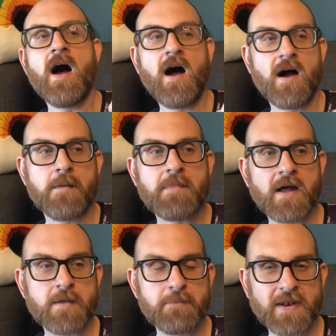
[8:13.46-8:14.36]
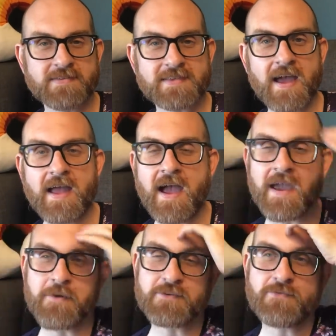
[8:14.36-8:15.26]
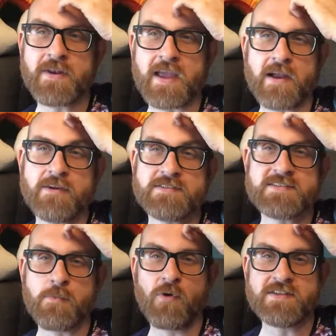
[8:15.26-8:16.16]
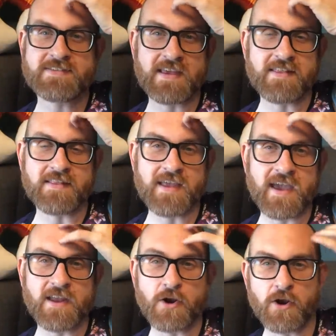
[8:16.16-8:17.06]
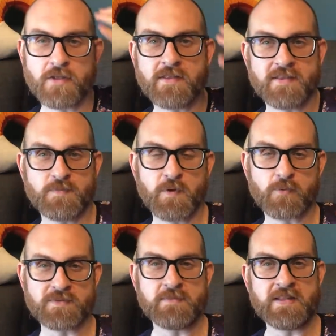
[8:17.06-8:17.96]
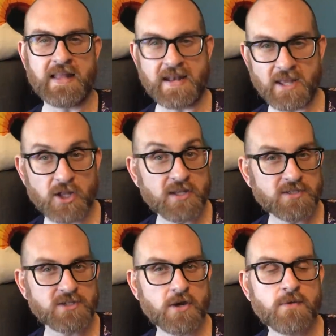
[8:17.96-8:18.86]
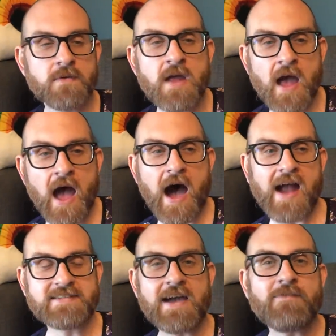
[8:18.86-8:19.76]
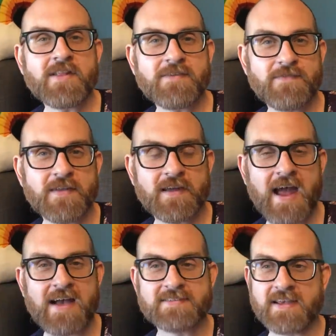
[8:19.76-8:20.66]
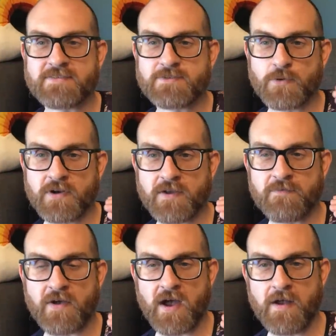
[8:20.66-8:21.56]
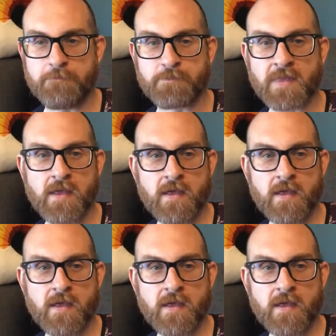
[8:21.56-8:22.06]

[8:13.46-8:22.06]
Um, but it's got, I, it was funny. I heard someone say that they had heard that this book was millennial in tone. I definitely feel it has that sort of, um,